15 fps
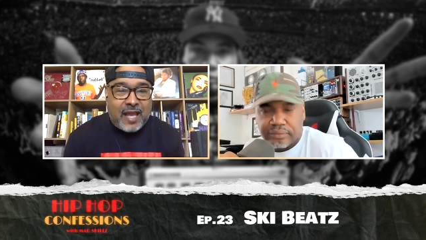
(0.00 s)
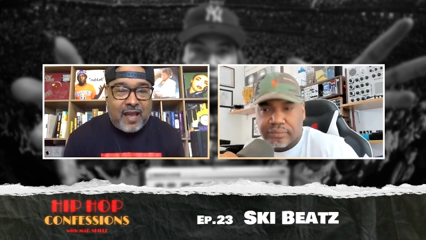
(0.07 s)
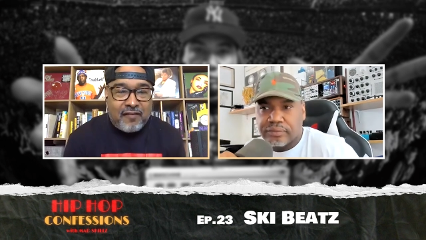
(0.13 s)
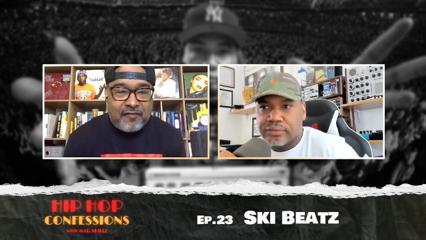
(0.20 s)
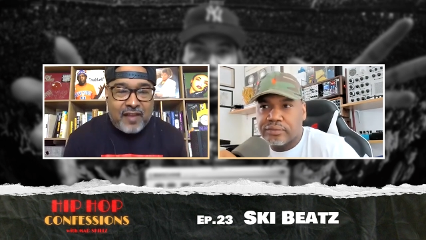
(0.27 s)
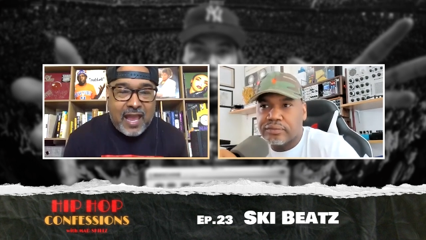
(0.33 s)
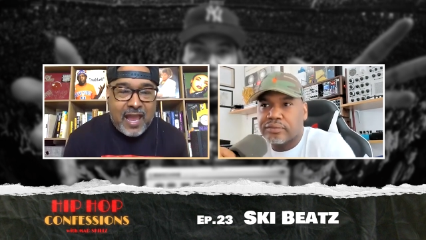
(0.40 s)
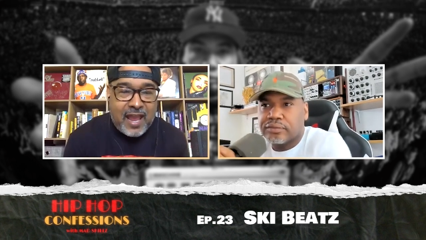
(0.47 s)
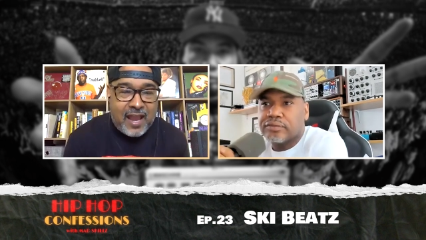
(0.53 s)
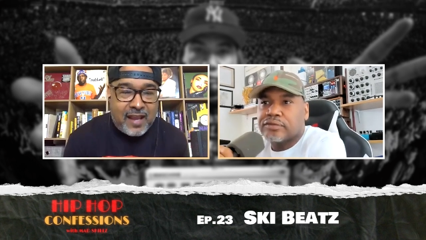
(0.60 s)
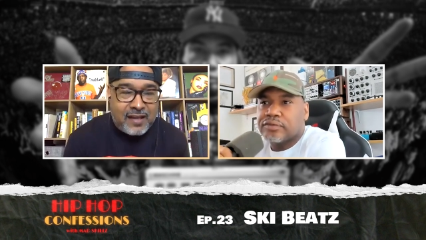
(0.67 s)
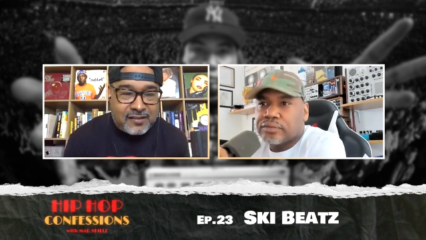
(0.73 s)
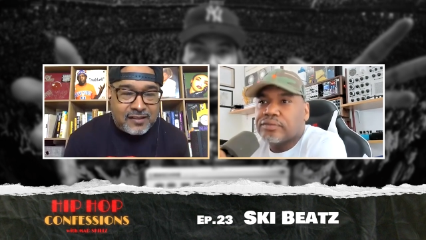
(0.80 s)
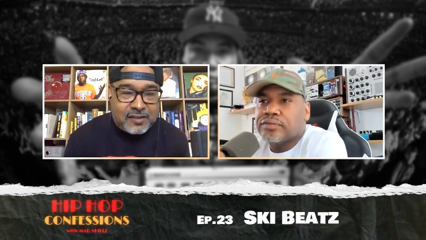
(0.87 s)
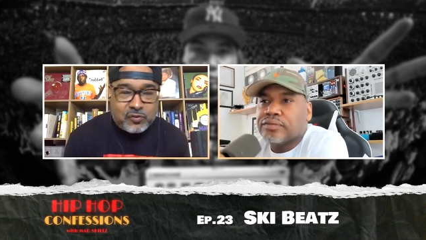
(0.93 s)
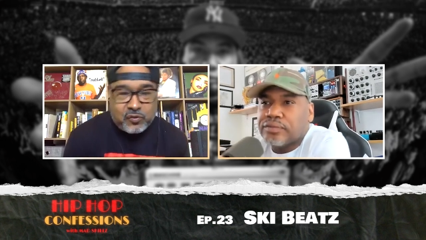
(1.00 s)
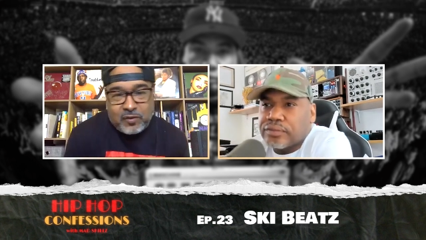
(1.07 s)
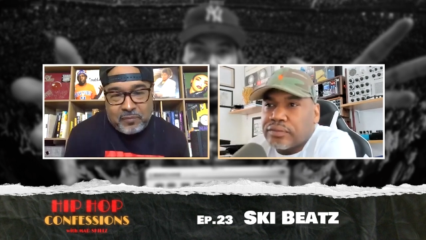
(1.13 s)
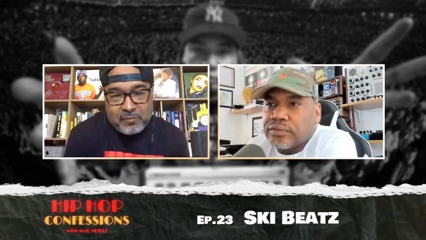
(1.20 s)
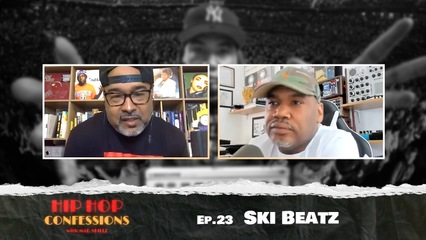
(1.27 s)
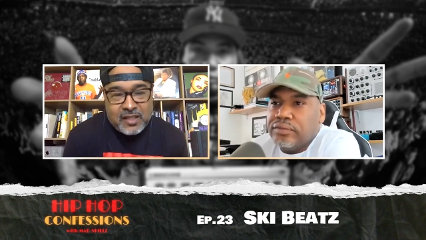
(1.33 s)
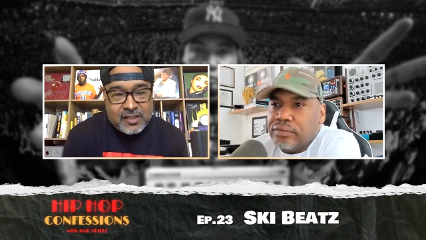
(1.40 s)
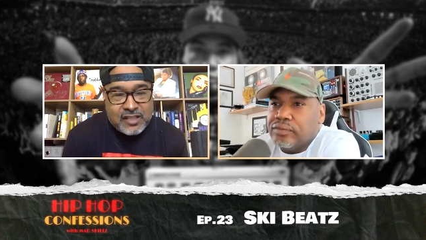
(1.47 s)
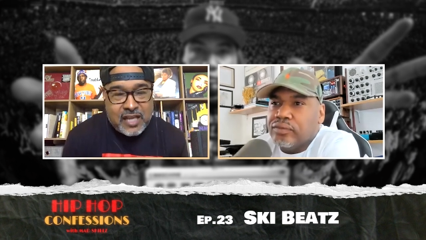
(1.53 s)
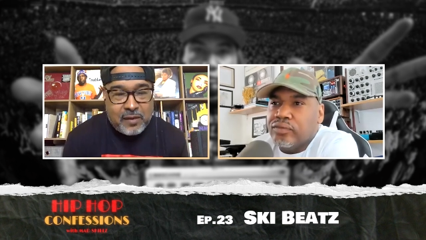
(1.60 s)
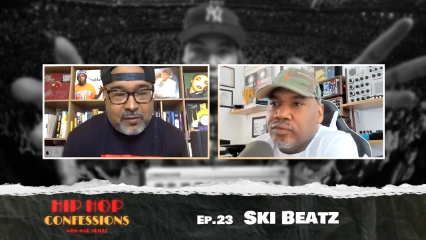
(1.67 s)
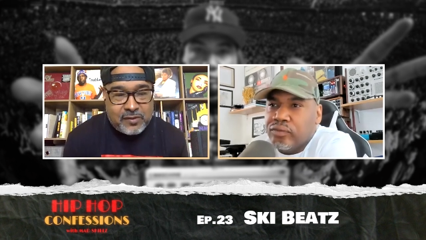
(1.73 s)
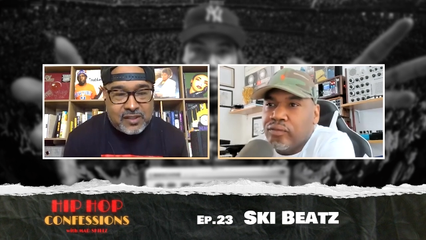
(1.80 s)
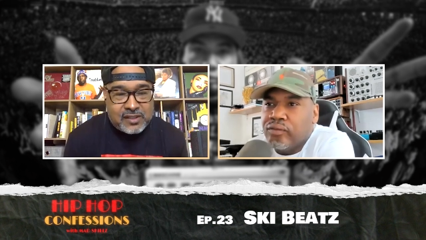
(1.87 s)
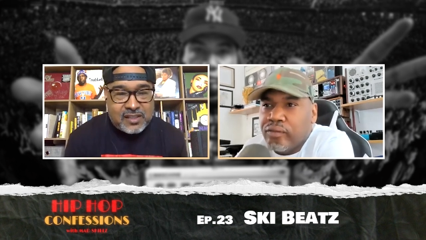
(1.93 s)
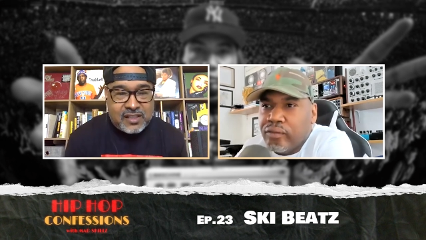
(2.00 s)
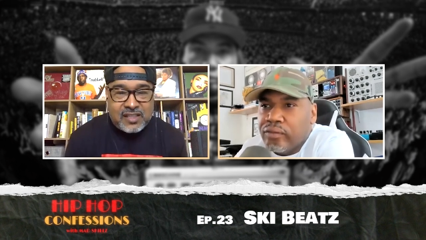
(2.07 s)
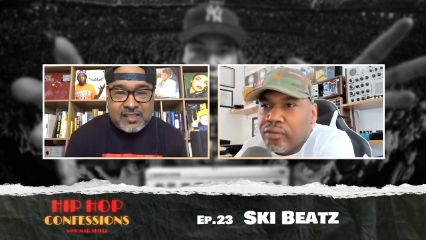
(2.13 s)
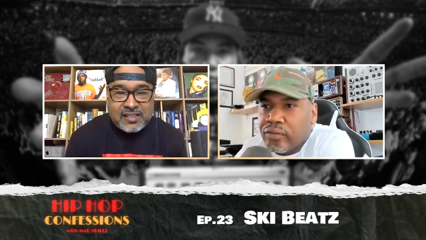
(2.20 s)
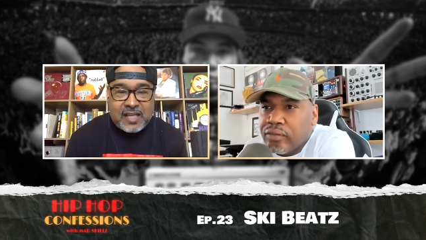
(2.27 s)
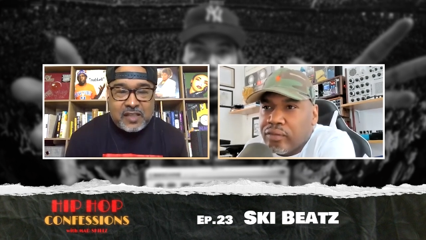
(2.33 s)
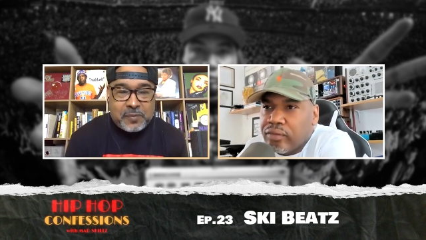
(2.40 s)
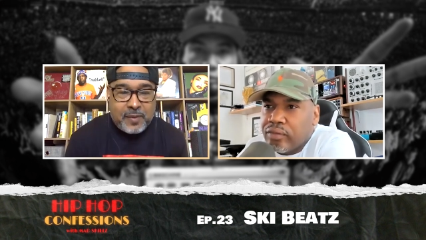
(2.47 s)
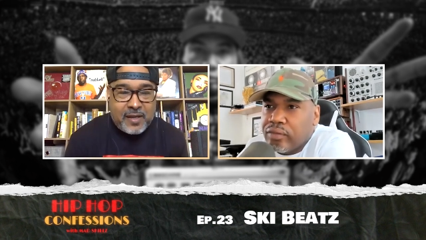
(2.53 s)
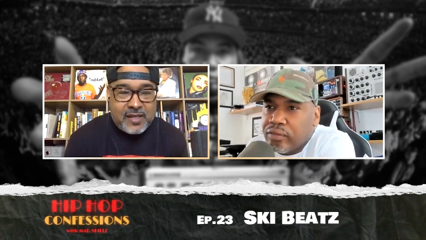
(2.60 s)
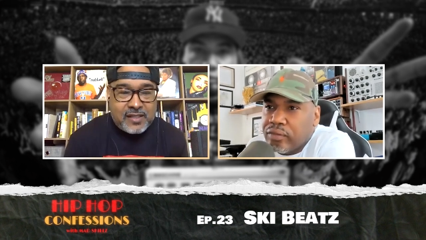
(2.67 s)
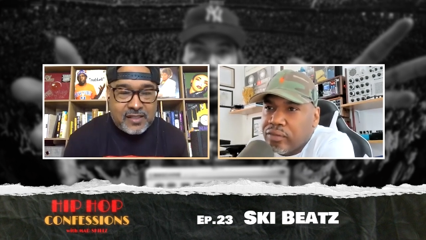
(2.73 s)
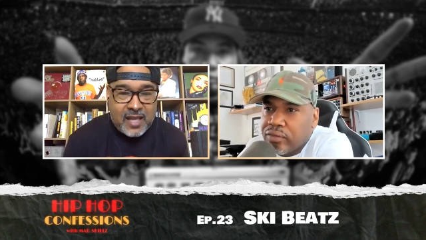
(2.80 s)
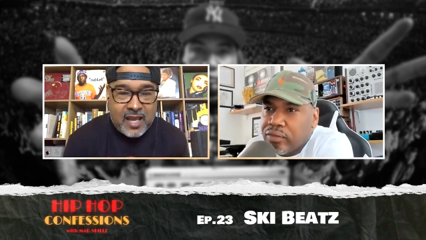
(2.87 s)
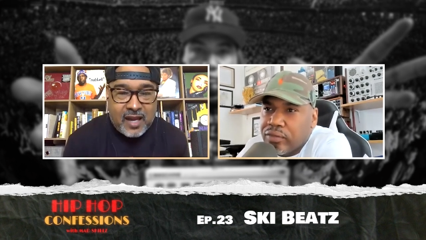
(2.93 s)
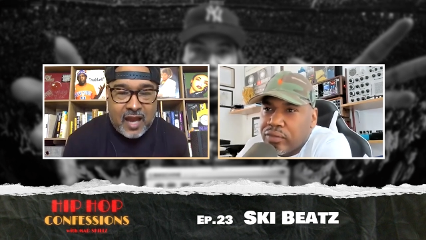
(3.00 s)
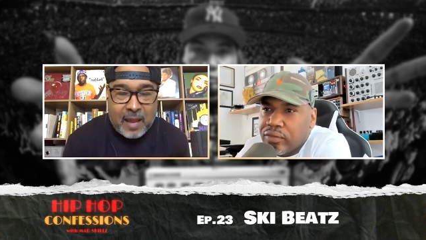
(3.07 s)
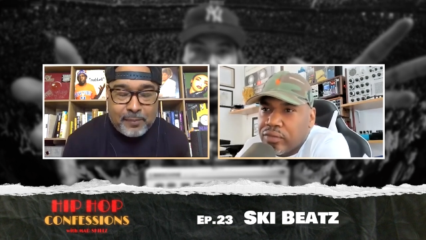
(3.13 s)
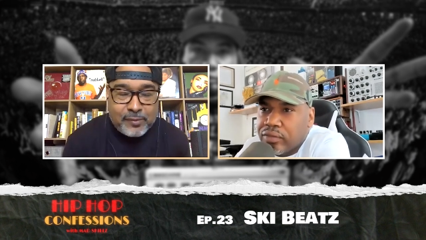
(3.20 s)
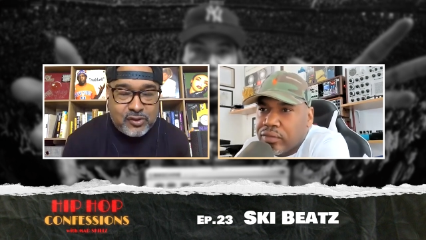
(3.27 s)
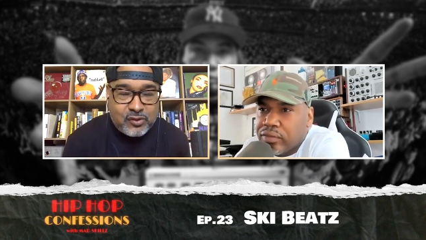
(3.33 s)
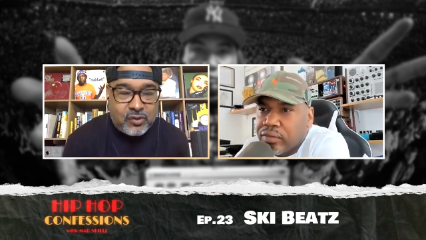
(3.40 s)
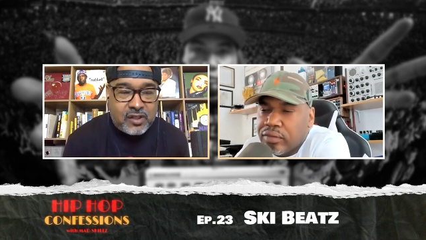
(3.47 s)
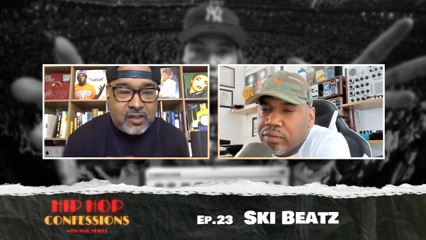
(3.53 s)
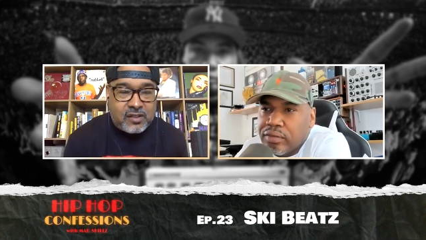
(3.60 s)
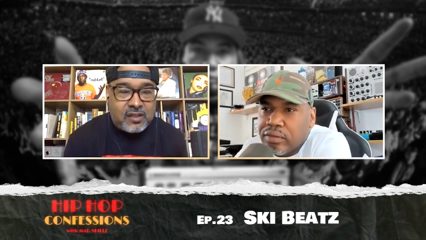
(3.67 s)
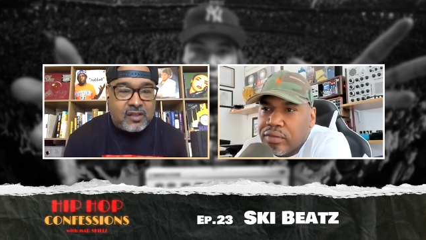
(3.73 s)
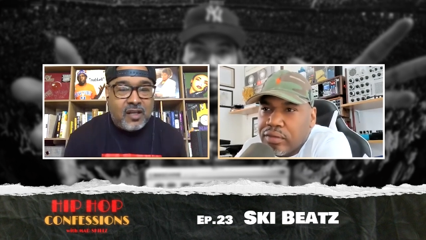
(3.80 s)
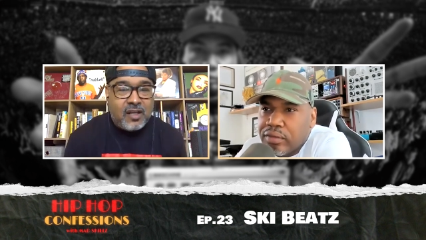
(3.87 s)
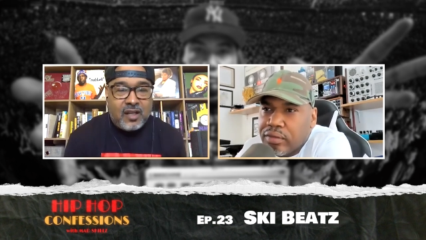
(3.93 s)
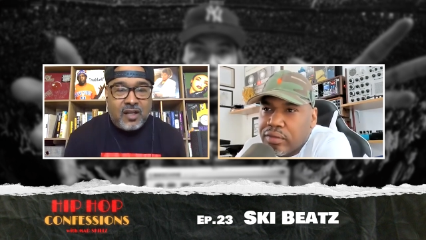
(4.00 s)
Speaker 1: I ever had just with me and Jay was just in the same space and had an opportunity to,